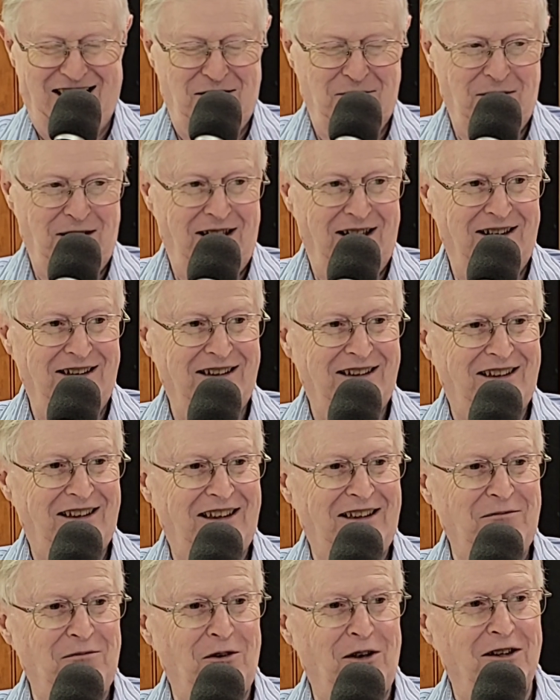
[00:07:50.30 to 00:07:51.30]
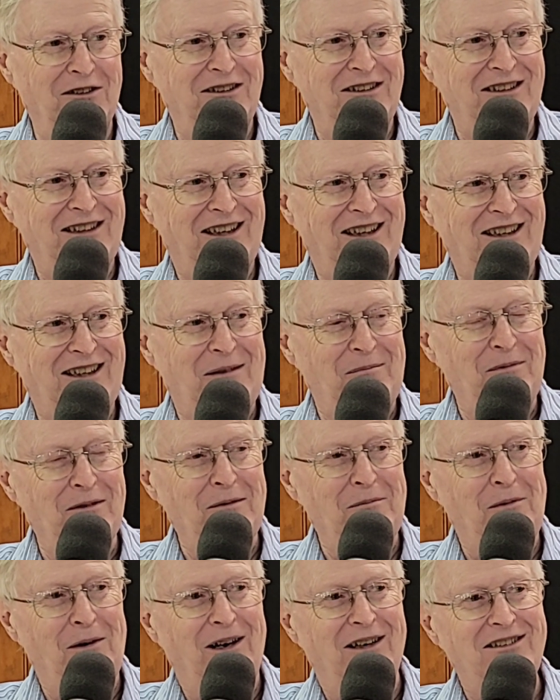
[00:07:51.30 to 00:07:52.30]
Amen. So Walter's got a
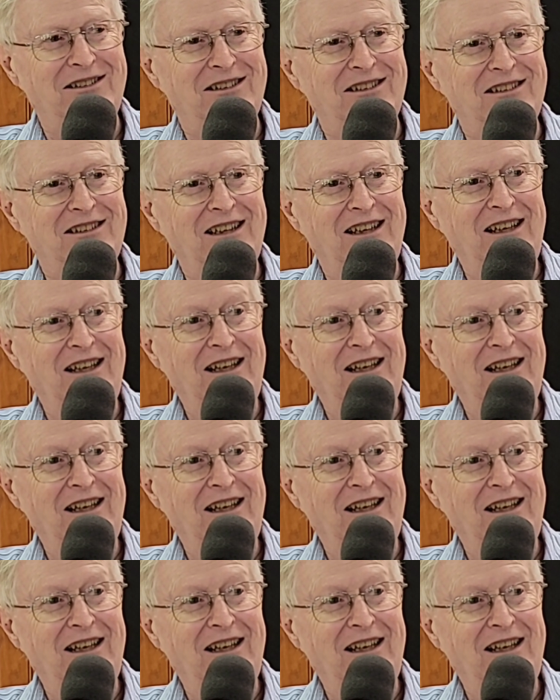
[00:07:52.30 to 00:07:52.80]
couple of bosses.